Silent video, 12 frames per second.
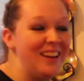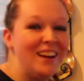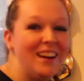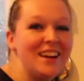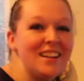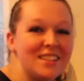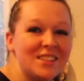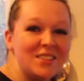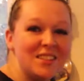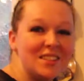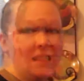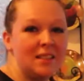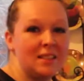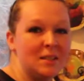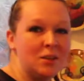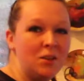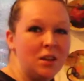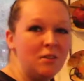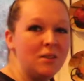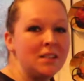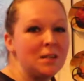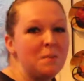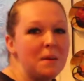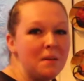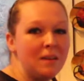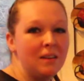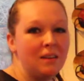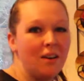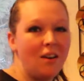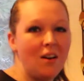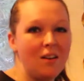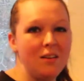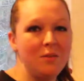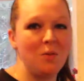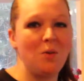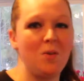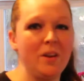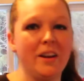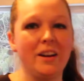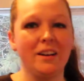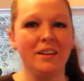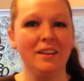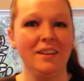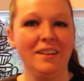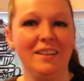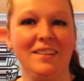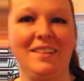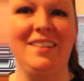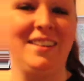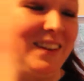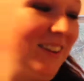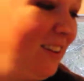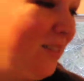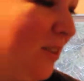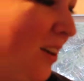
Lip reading: Alright, so let's get this cookie recipe on the roll here. We're